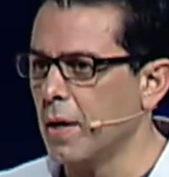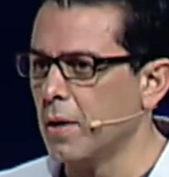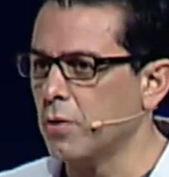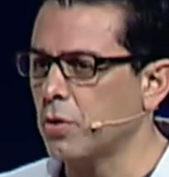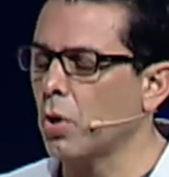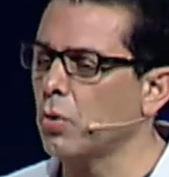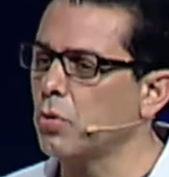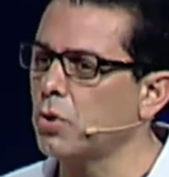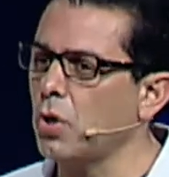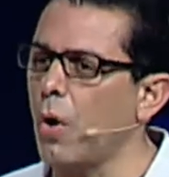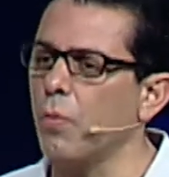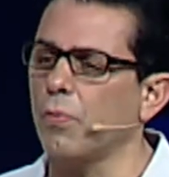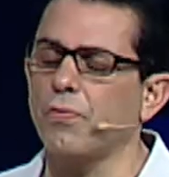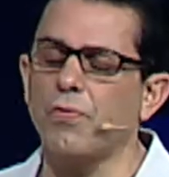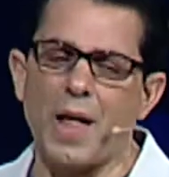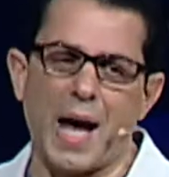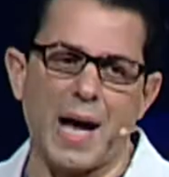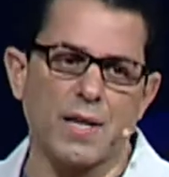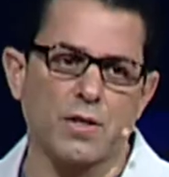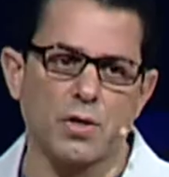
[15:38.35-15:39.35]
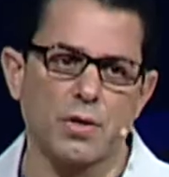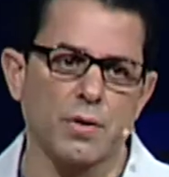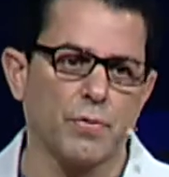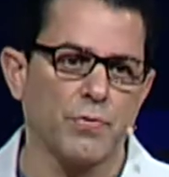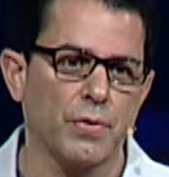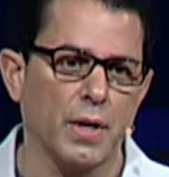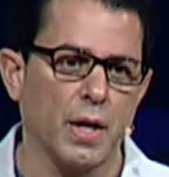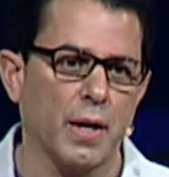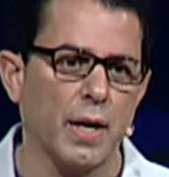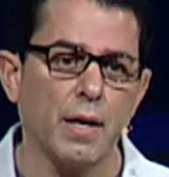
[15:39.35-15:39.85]
So don't flash the
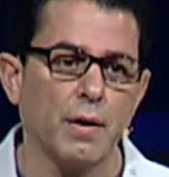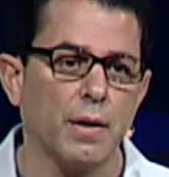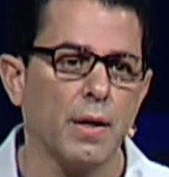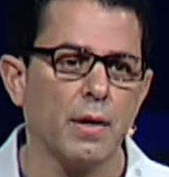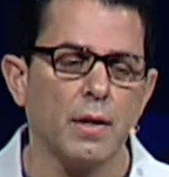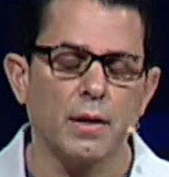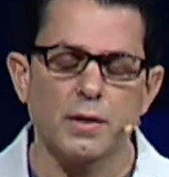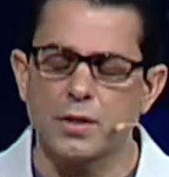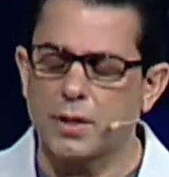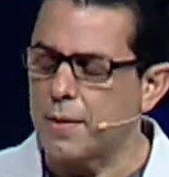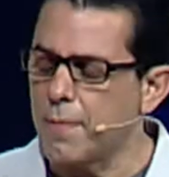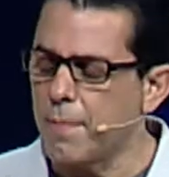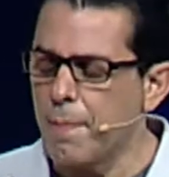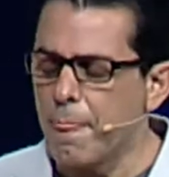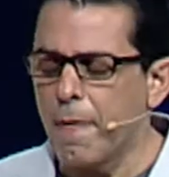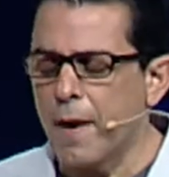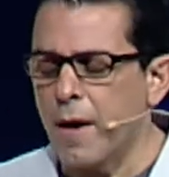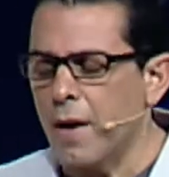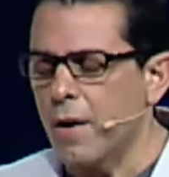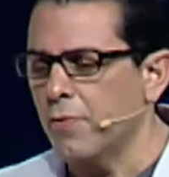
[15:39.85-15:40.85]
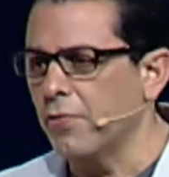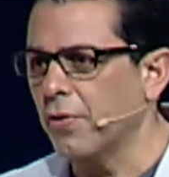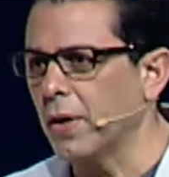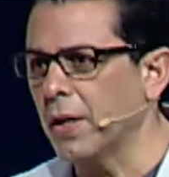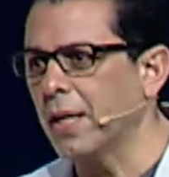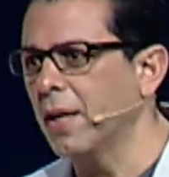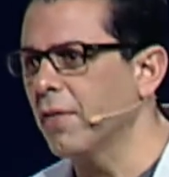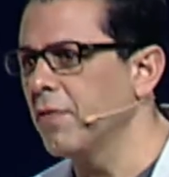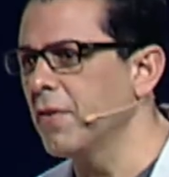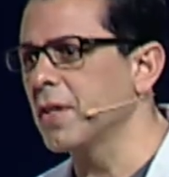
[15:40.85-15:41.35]
fair. It, listen,
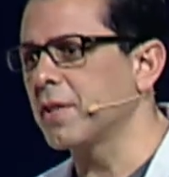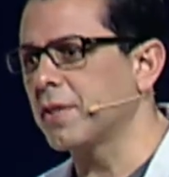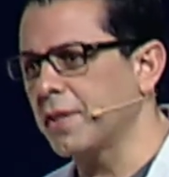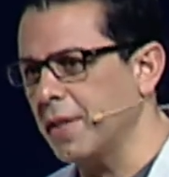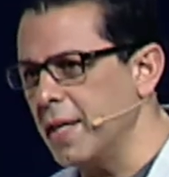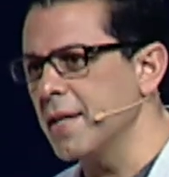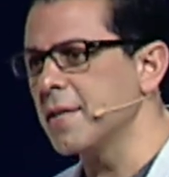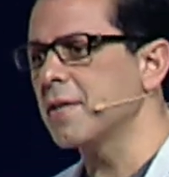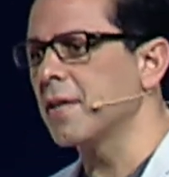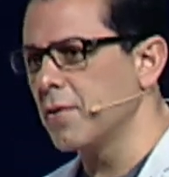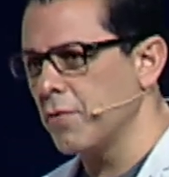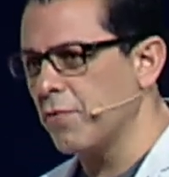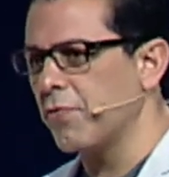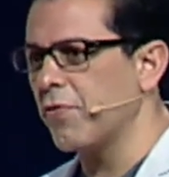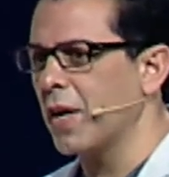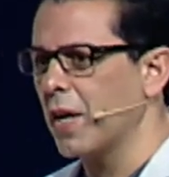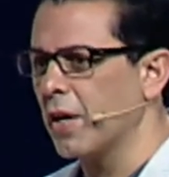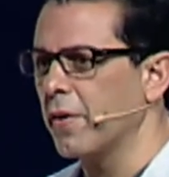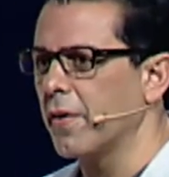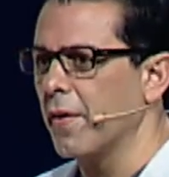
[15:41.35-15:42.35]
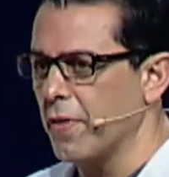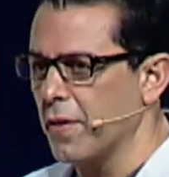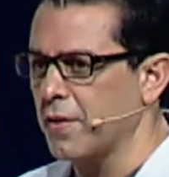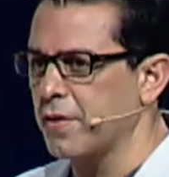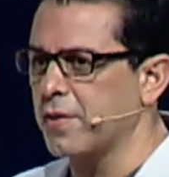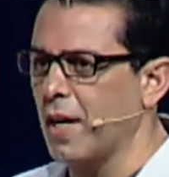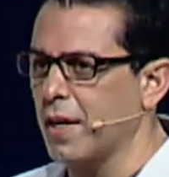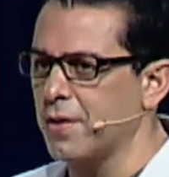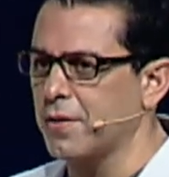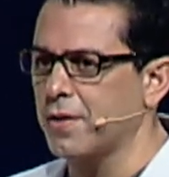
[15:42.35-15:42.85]
forgiveness isn't fair in the
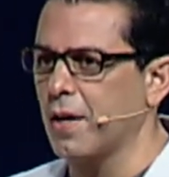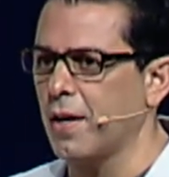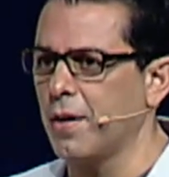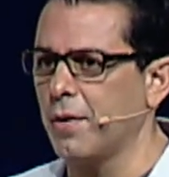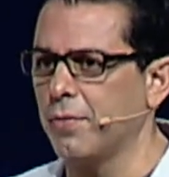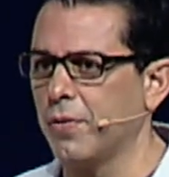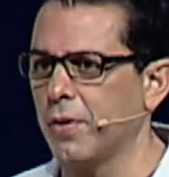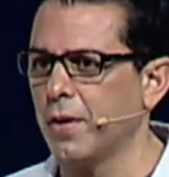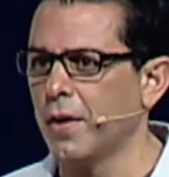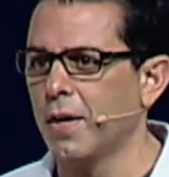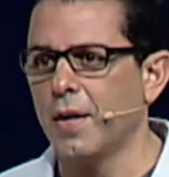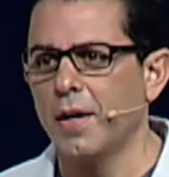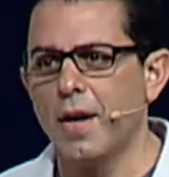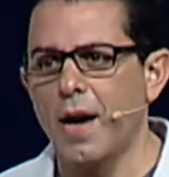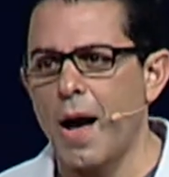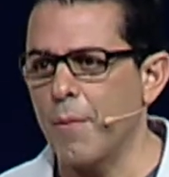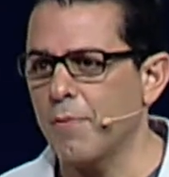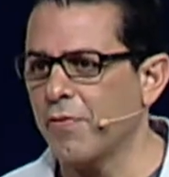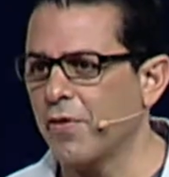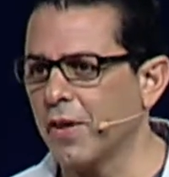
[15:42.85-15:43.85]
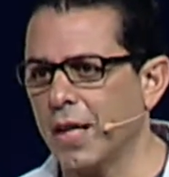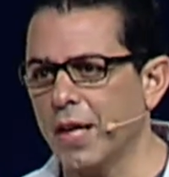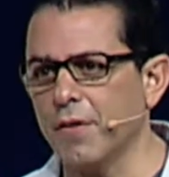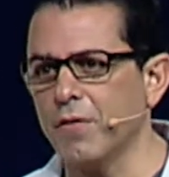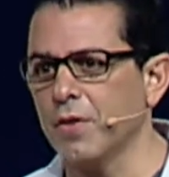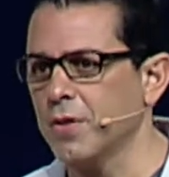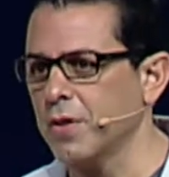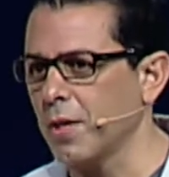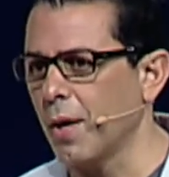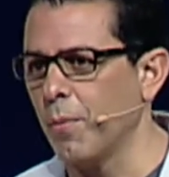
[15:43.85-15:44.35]
sense of I'm
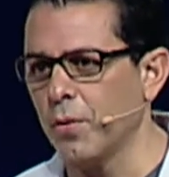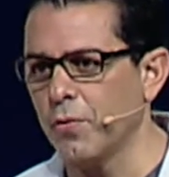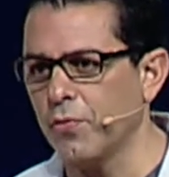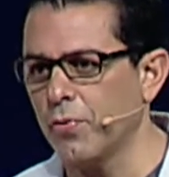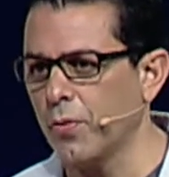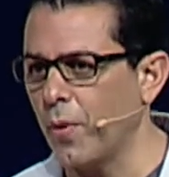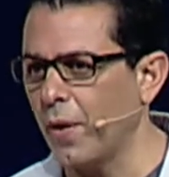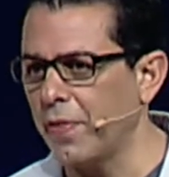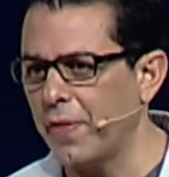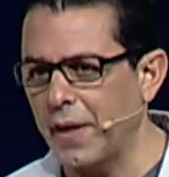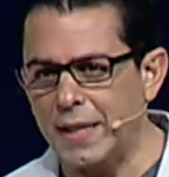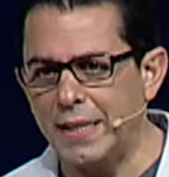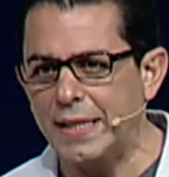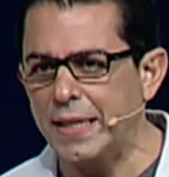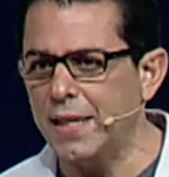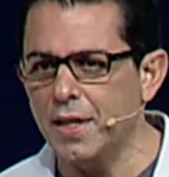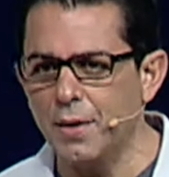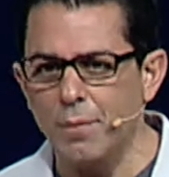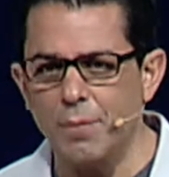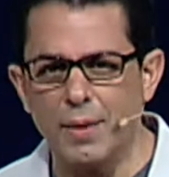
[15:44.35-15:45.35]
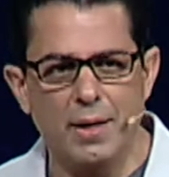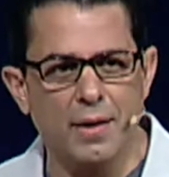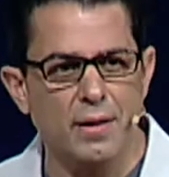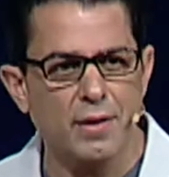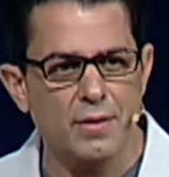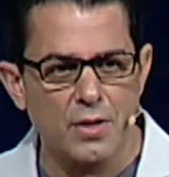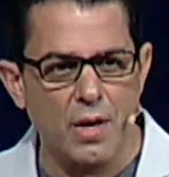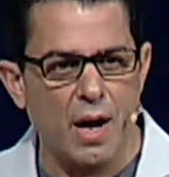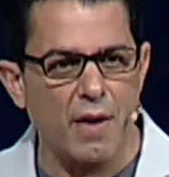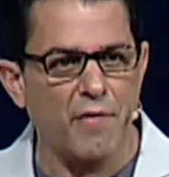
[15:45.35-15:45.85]
forgiving someone for what they did to me.
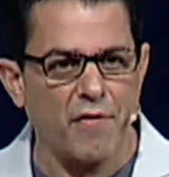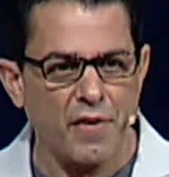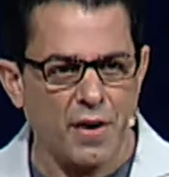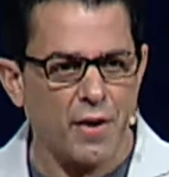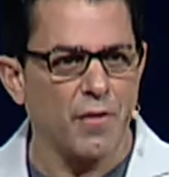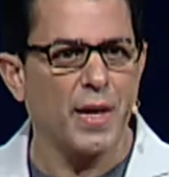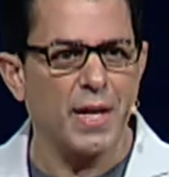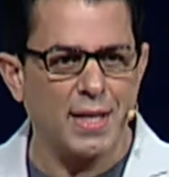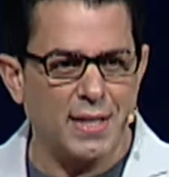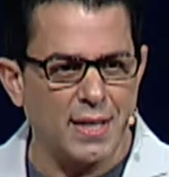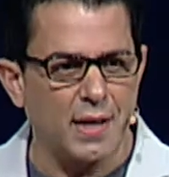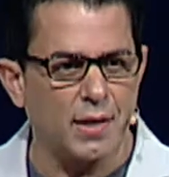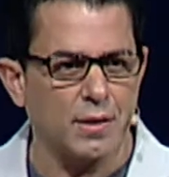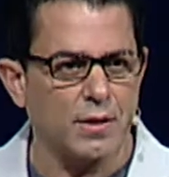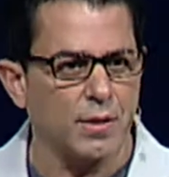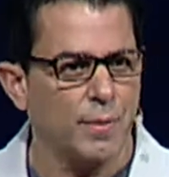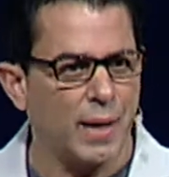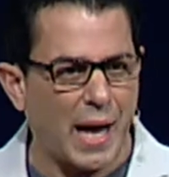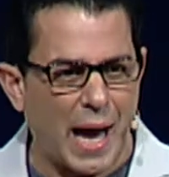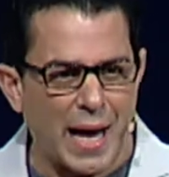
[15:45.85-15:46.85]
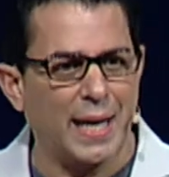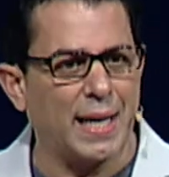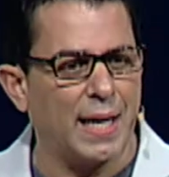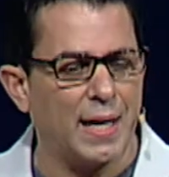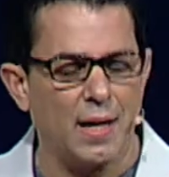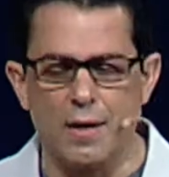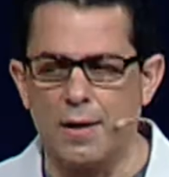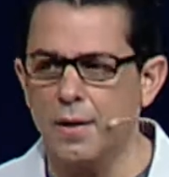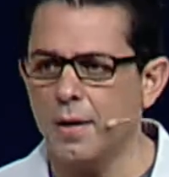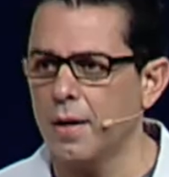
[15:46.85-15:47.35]
It's not fair they did it to me. I
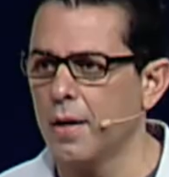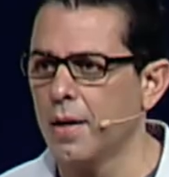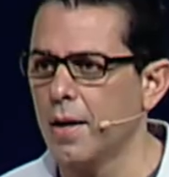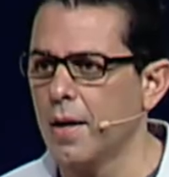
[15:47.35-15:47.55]
get it.